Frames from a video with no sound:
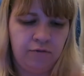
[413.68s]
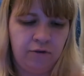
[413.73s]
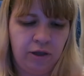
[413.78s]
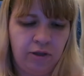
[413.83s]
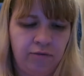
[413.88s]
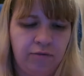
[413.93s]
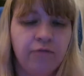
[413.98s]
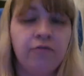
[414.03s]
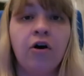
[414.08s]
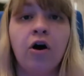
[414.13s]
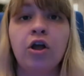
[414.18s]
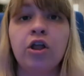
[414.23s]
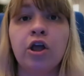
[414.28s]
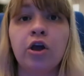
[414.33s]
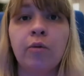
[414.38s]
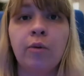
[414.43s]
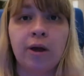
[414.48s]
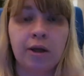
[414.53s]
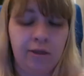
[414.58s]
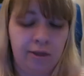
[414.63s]
See if we can
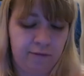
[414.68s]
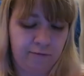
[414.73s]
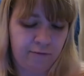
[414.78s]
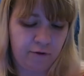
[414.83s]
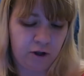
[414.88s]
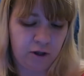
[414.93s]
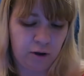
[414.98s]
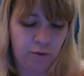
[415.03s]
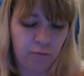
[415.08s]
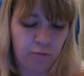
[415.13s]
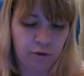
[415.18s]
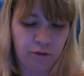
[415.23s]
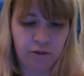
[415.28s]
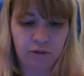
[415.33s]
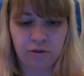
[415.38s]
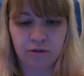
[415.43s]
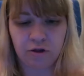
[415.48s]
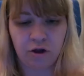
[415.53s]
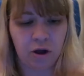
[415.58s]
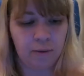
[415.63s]
find it quickly and find out
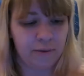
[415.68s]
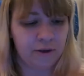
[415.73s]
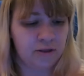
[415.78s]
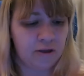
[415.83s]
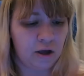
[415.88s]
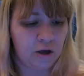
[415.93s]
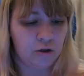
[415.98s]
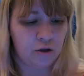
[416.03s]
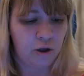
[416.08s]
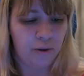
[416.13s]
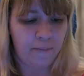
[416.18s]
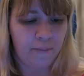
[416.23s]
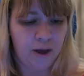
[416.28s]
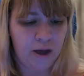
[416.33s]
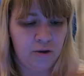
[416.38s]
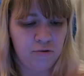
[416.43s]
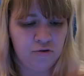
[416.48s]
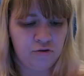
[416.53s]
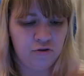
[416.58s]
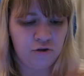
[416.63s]
what this comic's actually
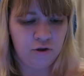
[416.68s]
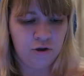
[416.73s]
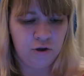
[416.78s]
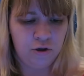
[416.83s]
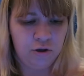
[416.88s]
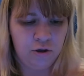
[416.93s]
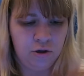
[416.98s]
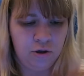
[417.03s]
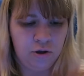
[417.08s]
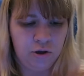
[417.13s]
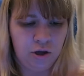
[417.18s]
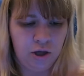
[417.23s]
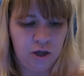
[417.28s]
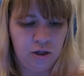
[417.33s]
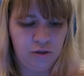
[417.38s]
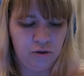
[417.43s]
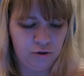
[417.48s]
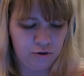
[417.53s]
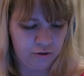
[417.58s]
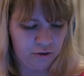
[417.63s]
about.
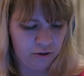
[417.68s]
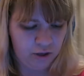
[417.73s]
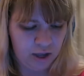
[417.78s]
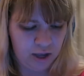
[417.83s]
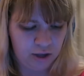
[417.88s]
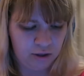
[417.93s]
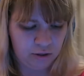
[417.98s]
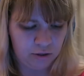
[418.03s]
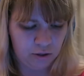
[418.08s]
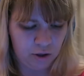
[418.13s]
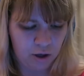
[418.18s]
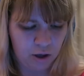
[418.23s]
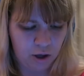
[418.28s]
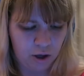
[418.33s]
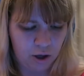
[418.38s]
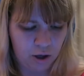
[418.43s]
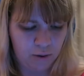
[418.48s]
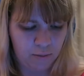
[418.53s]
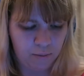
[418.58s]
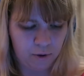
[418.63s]
It looks like
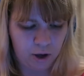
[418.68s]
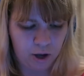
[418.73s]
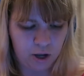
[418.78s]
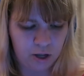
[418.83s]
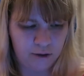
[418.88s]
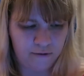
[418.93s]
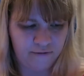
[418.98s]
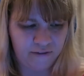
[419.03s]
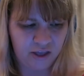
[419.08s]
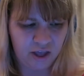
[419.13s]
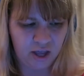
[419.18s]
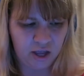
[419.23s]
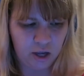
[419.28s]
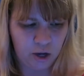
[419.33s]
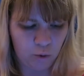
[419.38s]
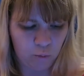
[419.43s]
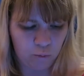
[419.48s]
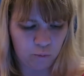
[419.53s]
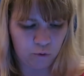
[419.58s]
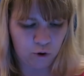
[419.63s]
some kind of
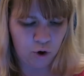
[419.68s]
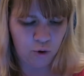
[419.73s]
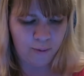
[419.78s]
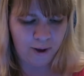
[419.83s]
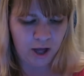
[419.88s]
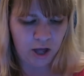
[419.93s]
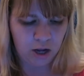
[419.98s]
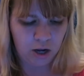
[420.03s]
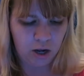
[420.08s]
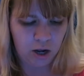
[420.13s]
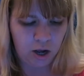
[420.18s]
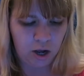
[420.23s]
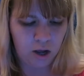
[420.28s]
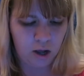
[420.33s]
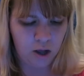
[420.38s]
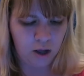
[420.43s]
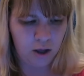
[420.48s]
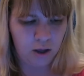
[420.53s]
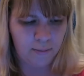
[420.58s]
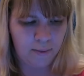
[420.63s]
like robot
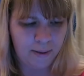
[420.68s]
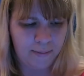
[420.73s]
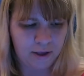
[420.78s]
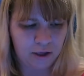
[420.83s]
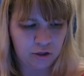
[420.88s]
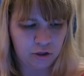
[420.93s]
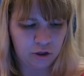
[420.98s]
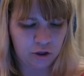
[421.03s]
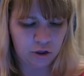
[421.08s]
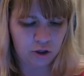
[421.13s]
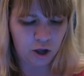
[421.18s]
guy, maybe a